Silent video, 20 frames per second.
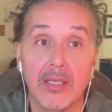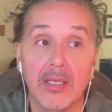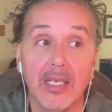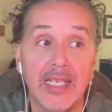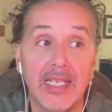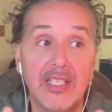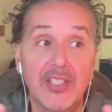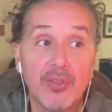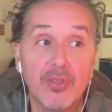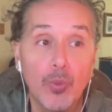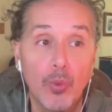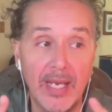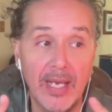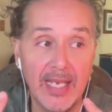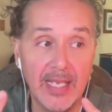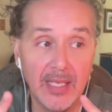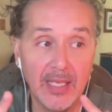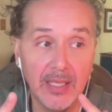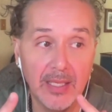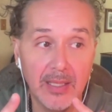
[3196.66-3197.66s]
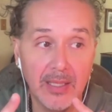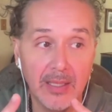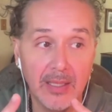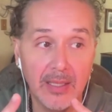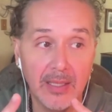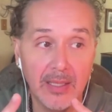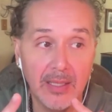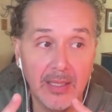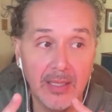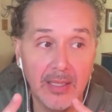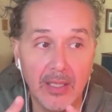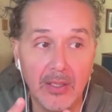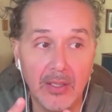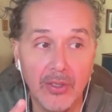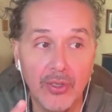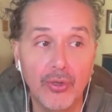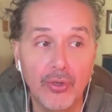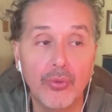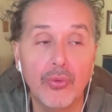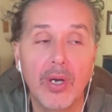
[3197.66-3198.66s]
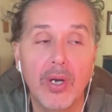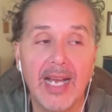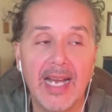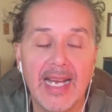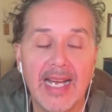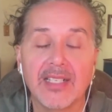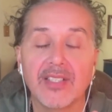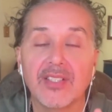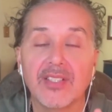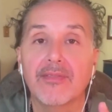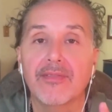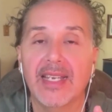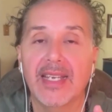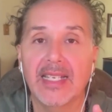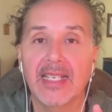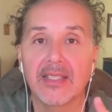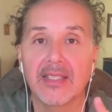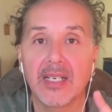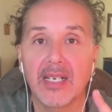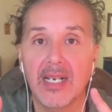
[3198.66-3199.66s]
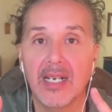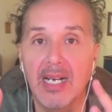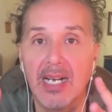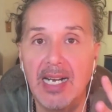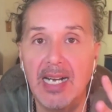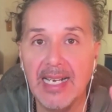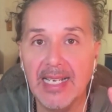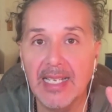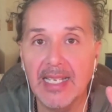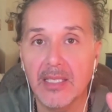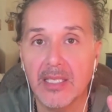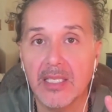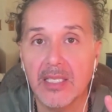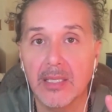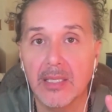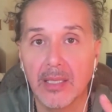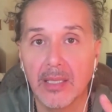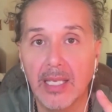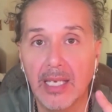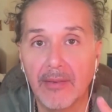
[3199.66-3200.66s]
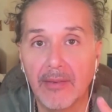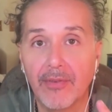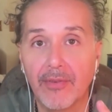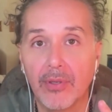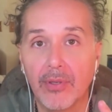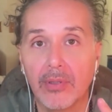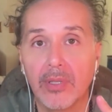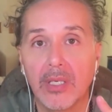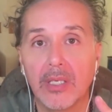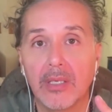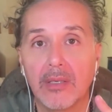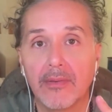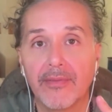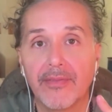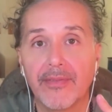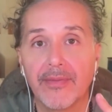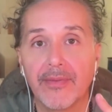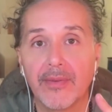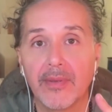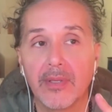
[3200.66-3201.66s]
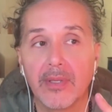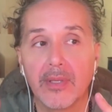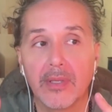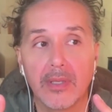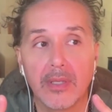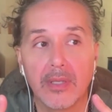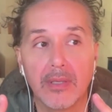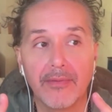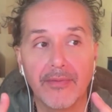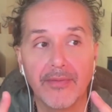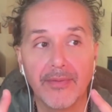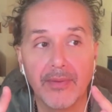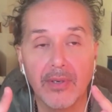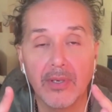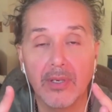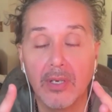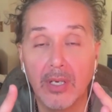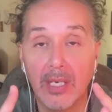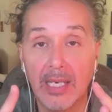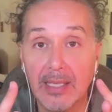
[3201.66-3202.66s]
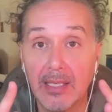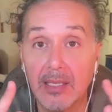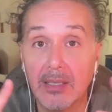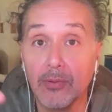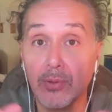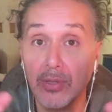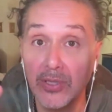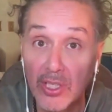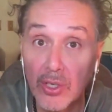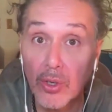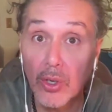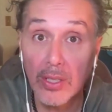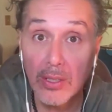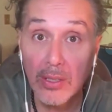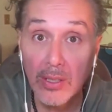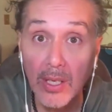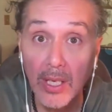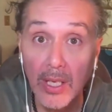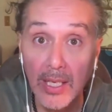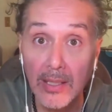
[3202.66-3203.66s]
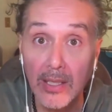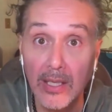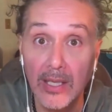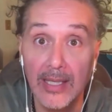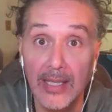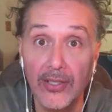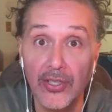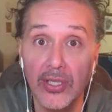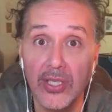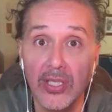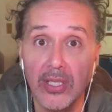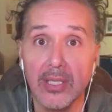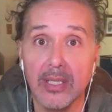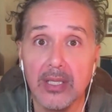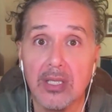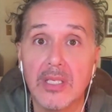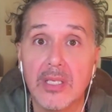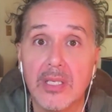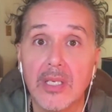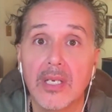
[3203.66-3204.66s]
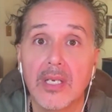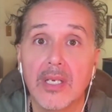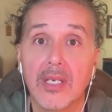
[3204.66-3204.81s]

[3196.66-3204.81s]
is when you activate the highest level of God, what's called God consciousness.